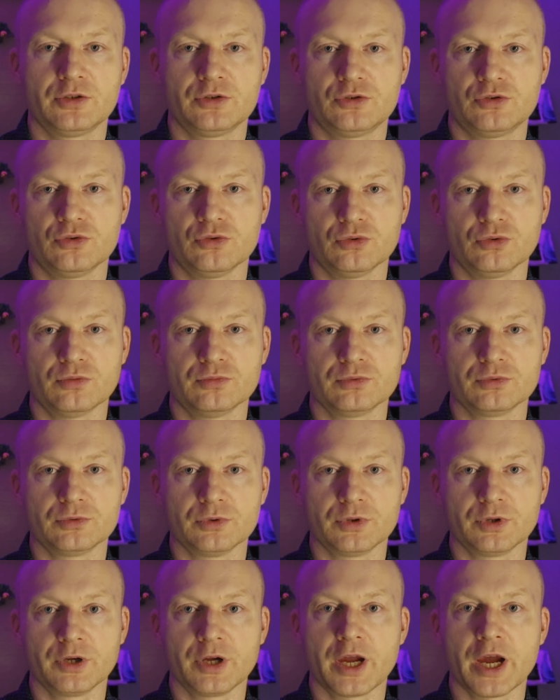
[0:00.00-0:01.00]
to
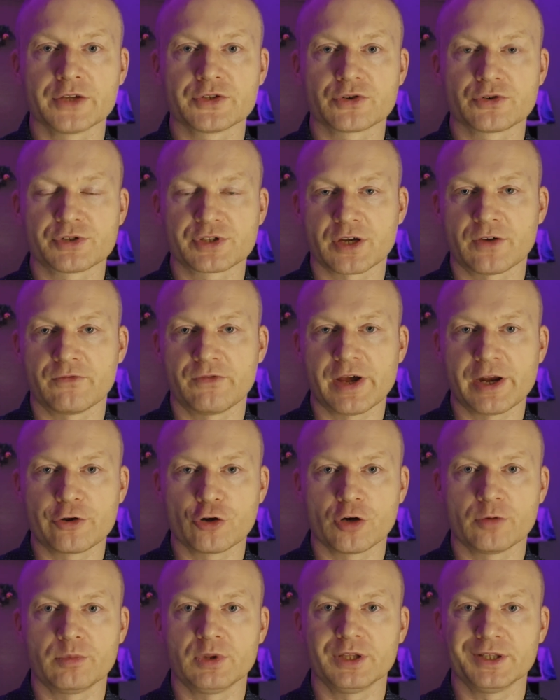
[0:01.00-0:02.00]
gather some
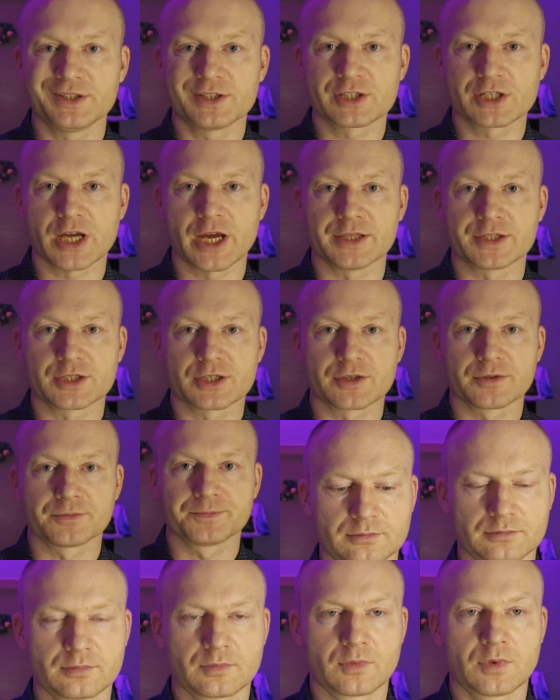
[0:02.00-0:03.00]
valuable insights.
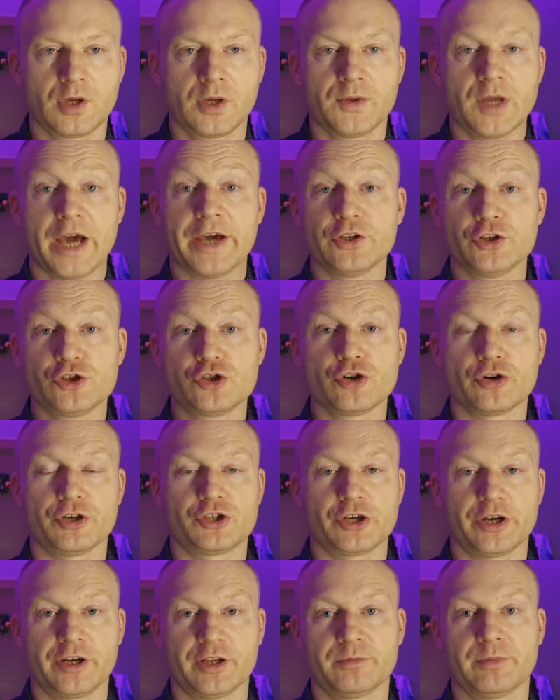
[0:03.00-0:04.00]
I enjoy
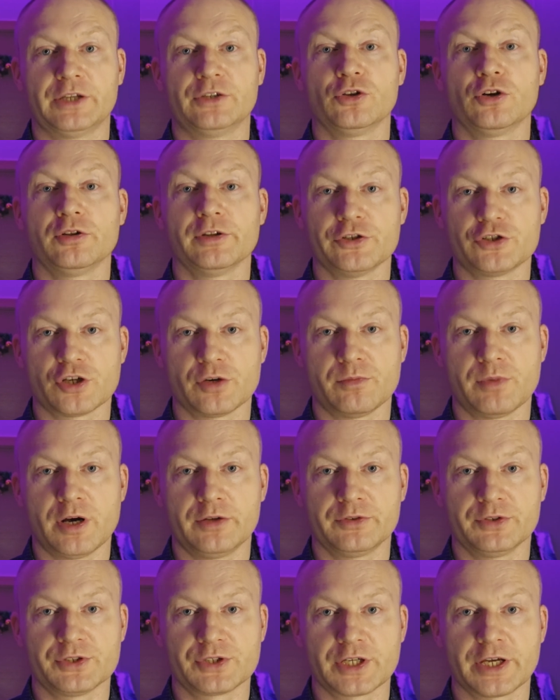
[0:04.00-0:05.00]
sharing my knowledge
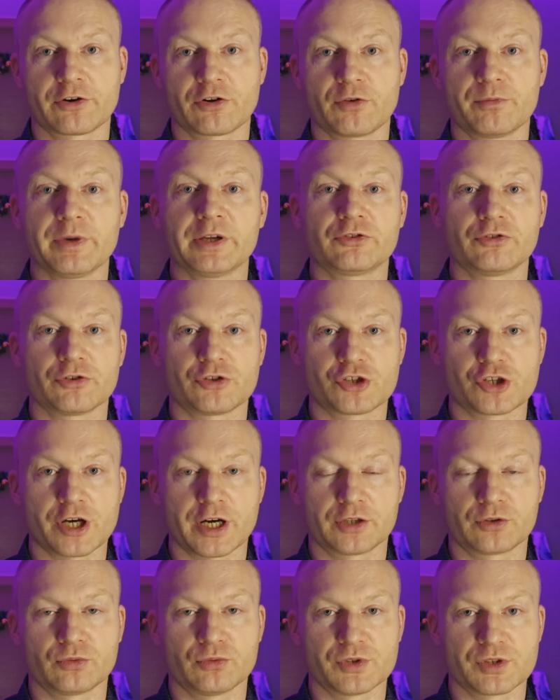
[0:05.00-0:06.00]
about the psychrometric
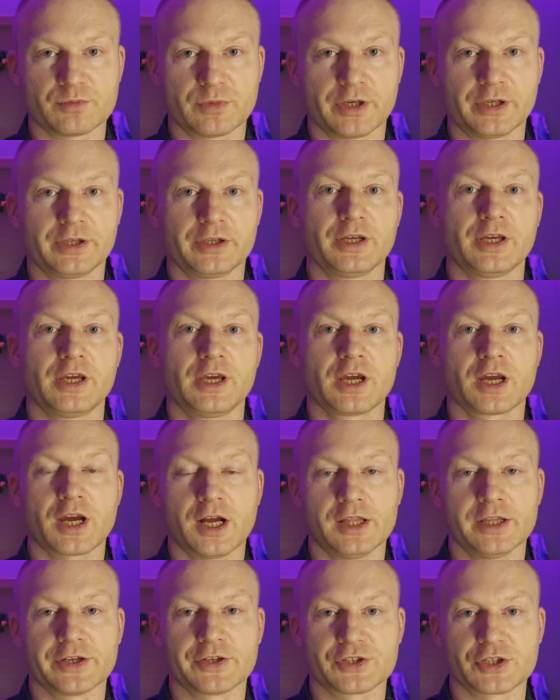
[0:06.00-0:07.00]
chart with my
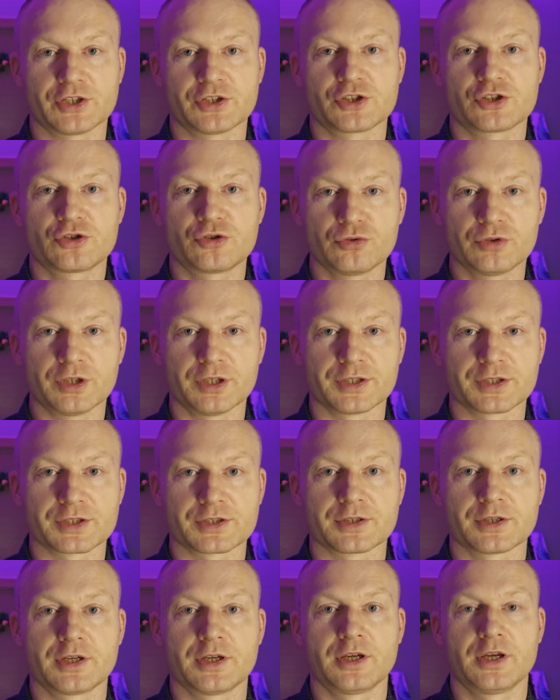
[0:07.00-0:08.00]
colleagues and
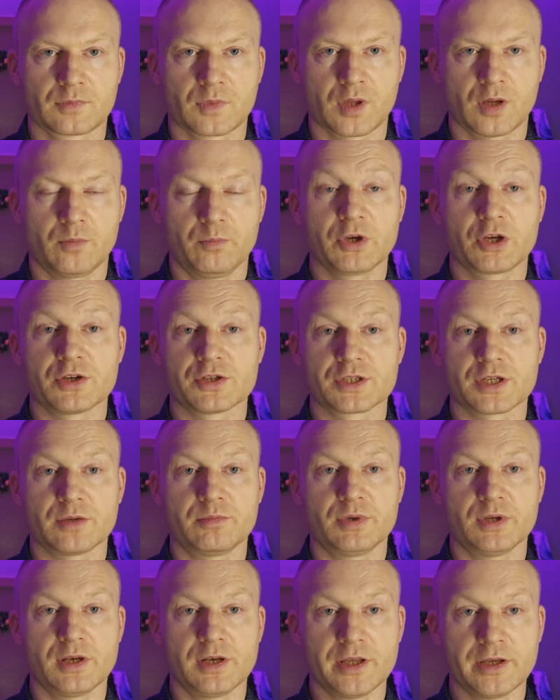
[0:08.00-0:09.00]
students because I
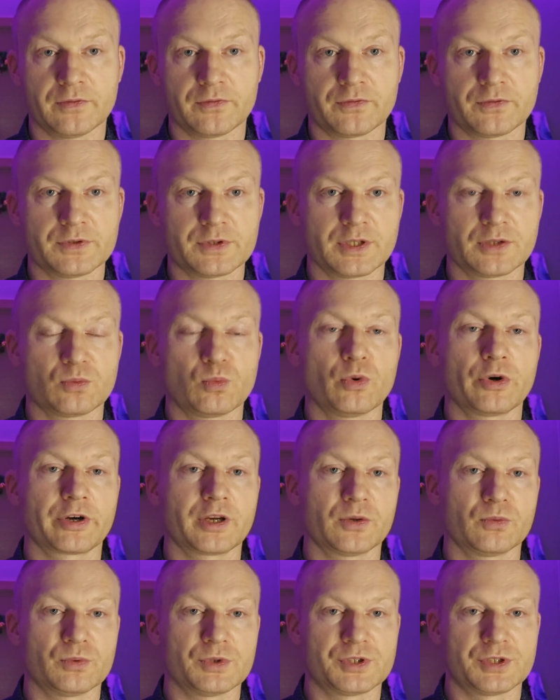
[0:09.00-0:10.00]
believe that
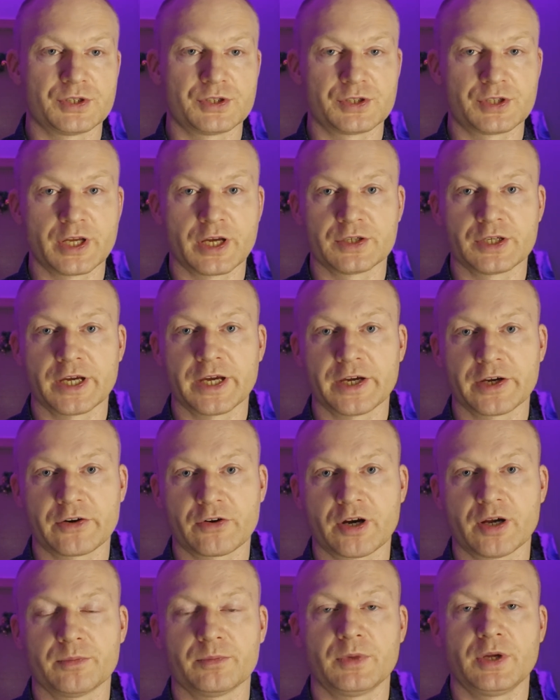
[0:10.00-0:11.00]
working with this
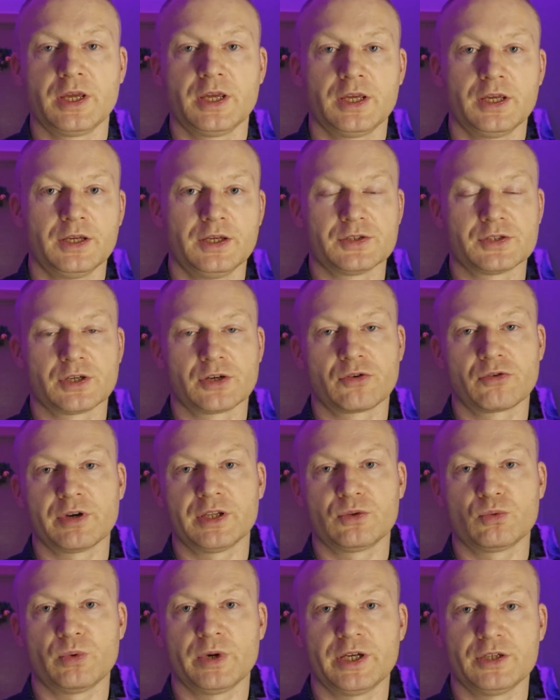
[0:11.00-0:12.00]
diagram is a
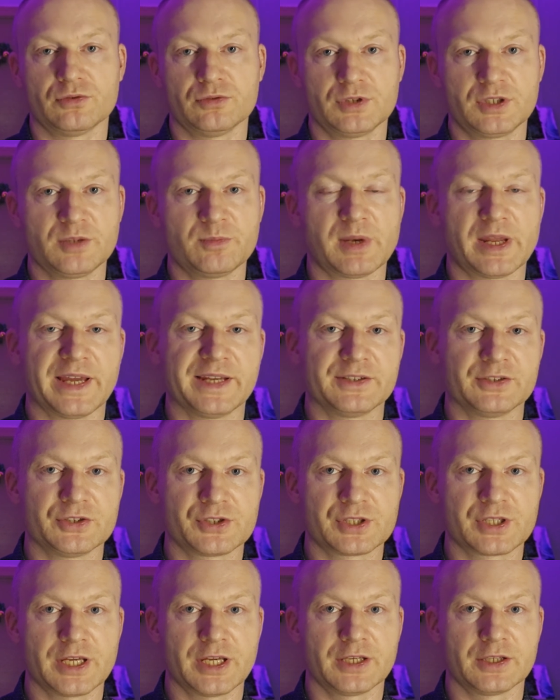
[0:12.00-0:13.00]
great way to deeply
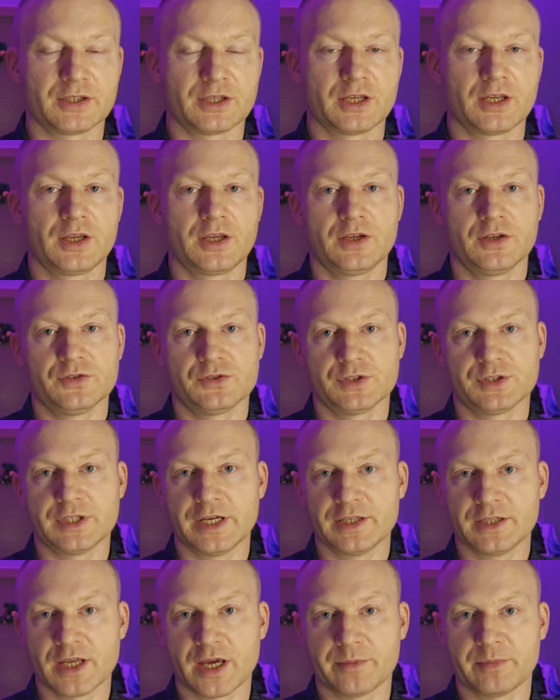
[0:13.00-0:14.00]
understand the
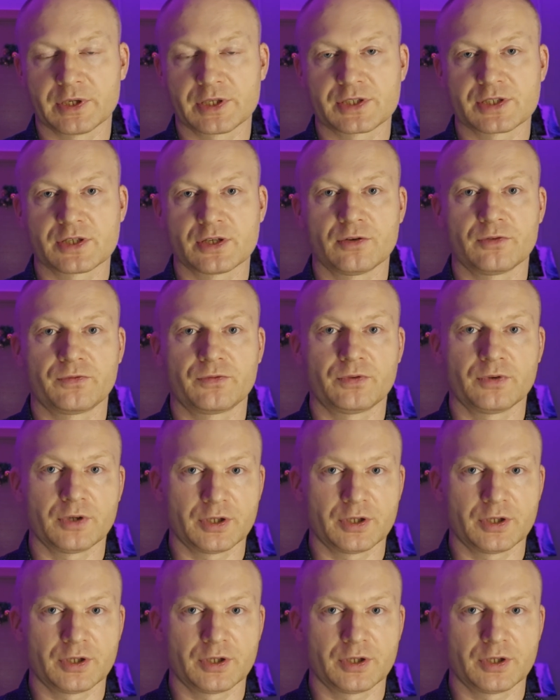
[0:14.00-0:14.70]
dynamics of